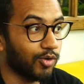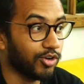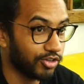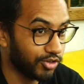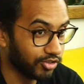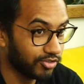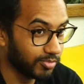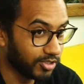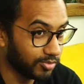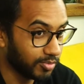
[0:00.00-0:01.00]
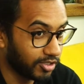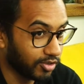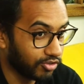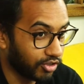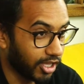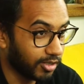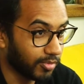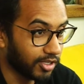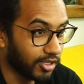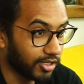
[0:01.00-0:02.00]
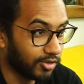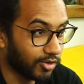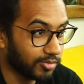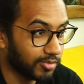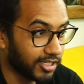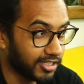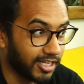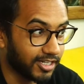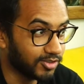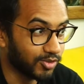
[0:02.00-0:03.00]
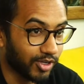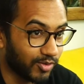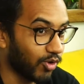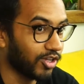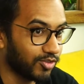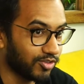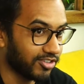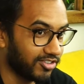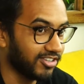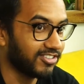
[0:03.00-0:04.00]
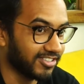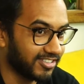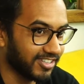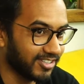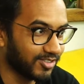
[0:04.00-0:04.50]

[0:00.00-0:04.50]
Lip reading: who introduced me to BeCoach Academy told me that there is no advice or suggestions here.